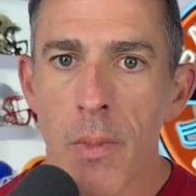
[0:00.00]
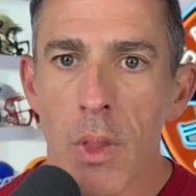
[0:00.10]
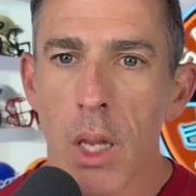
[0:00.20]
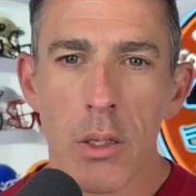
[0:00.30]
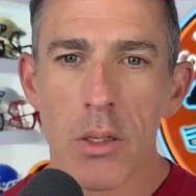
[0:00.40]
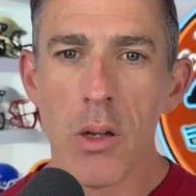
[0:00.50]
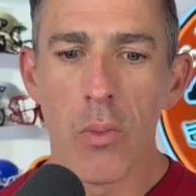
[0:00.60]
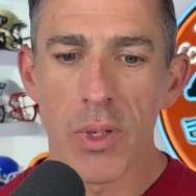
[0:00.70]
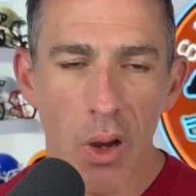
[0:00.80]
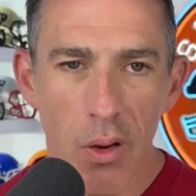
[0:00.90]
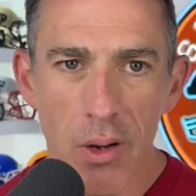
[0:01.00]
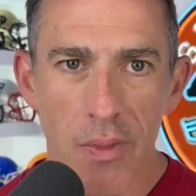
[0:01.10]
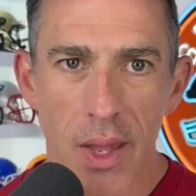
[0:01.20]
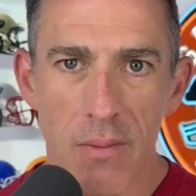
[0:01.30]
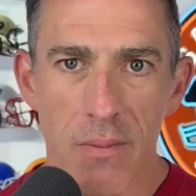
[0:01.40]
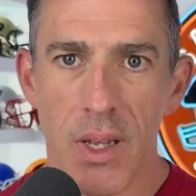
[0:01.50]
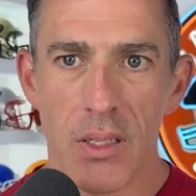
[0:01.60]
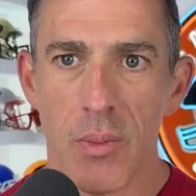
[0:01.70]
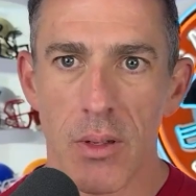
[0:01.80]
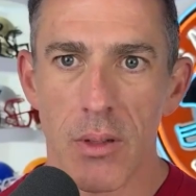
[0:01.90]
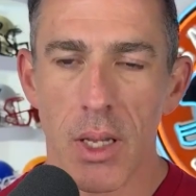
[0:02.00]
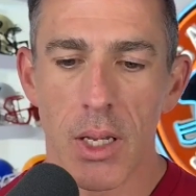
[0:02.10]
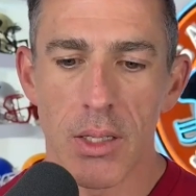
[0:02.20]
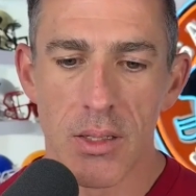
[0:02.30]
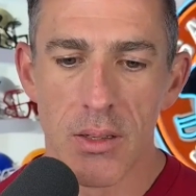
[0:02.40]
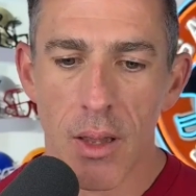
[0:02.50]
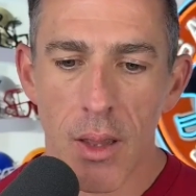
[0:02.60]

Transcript: Like, there's no return on that investment. Like, it's